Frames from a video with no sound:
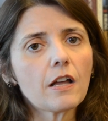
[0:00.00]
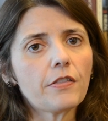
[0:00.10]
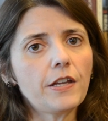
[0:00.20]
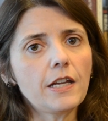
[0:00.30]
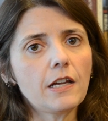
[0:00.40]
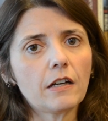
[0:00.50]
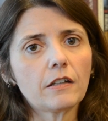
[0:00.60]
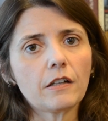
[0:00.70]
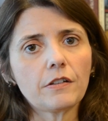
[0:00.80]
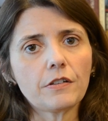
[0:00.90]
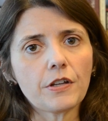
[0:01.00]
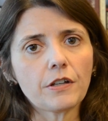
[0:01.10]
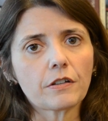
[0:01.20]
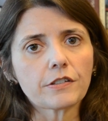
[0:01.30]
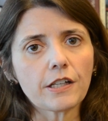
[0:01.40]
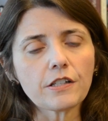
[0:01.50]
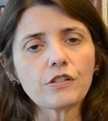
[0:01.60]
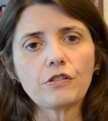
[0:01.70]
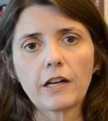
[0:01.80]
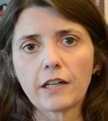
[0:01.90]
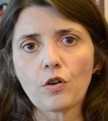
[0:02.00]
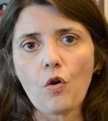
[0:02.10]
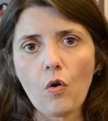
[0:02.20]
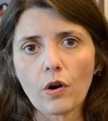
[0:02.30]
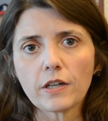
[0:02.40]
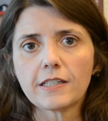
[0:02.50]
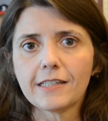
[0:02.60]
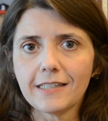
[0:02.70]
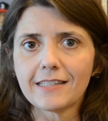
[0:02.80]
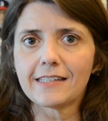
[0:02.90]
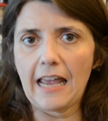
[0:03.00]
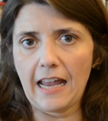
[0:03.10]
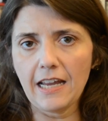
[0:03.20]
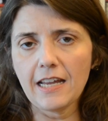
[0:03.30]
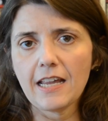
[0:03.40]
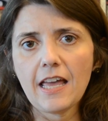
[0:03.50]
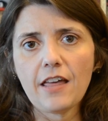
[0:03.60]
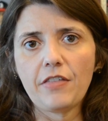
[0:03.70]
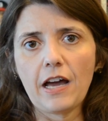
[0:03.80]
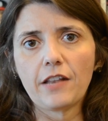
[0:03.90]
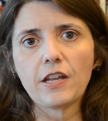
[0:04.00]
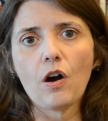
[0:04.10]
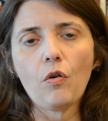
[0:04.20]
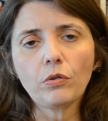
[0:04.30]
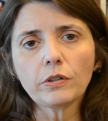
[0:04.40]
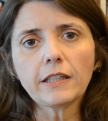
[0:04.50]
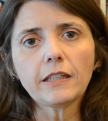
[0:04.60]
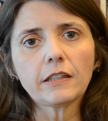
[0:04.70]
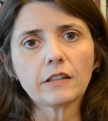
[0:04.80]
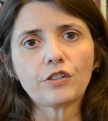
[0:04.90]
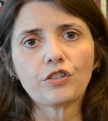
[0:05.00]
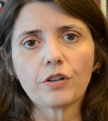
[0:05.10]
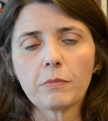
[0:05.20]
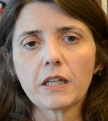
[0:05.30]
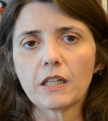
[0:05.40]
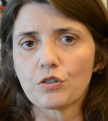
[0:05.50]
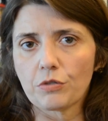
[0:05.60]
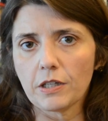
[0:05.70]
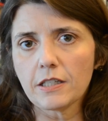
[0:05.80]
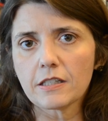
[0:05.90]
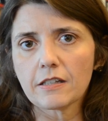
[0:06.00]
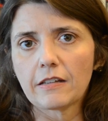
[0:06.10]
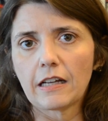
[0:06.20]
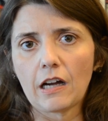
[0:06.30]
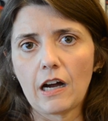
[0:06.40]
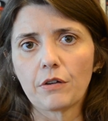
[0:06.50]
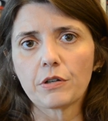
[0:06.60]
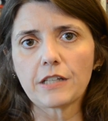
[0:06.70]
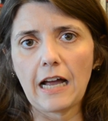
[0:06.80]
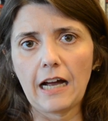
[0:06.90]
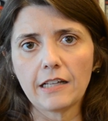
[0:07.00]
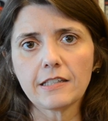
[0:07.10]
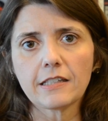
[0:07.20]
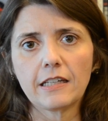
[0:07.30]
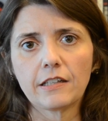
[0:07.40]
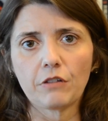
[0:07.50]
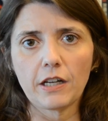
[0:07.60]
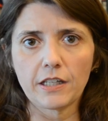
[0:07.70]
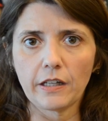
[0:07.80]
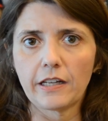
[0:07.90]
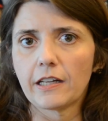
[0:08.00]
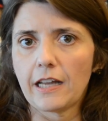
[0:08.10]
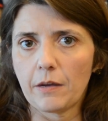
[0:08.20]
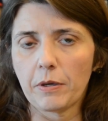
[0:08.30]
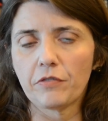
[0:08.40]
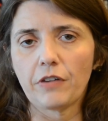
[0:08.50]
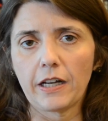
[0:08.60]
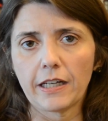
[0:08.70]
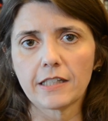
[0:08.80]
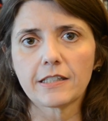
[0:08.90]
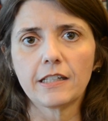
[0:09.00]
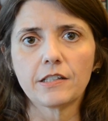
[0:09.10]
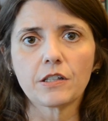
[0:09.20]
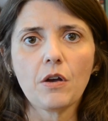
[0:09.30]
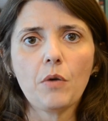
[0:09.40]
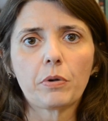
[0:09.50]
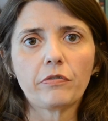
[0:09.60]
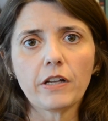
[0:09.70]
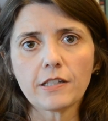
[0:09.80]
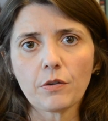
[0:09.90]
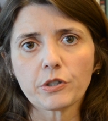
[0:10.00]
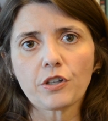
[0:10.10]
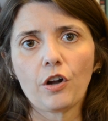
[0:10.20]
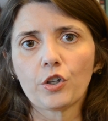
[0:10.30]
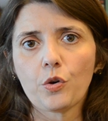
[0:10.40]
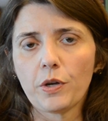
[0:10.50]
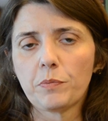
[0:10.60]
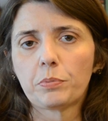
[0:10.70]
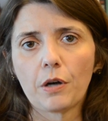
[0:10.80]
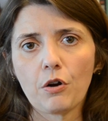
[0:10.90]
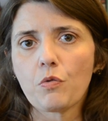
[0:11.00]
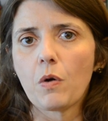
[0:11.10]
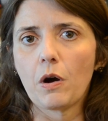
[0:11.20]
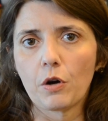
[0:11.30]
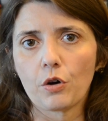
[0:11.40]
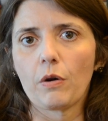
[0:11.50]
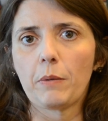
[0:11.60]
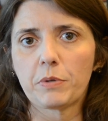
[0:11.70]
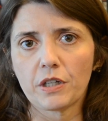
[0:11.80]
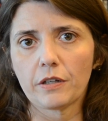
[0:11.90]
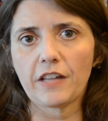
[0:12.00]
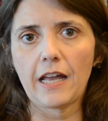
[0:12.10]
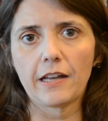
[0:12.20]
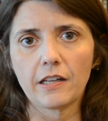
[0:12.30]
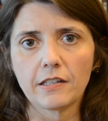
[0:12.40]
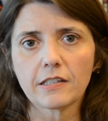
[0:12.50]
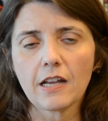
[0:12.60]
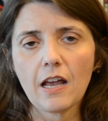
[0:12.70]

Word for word: the Citizens United Court did say that the only legitimate interest that Congress has in regulating campaign finance is preventing what's called quid pro quo corruption. That is,